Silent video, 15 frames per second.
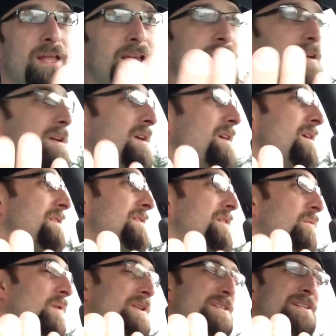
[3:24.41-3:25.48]
Like
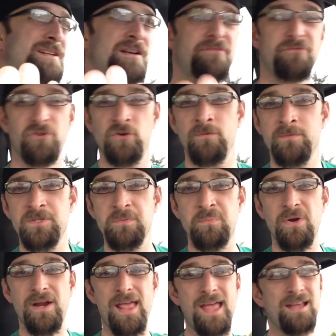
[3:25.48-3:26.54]
there wasn't enough room to
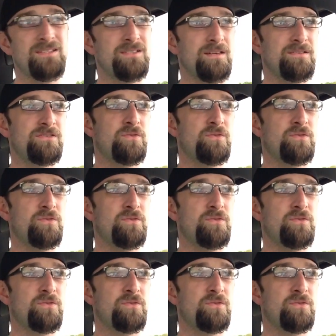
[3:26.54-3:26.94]
put exit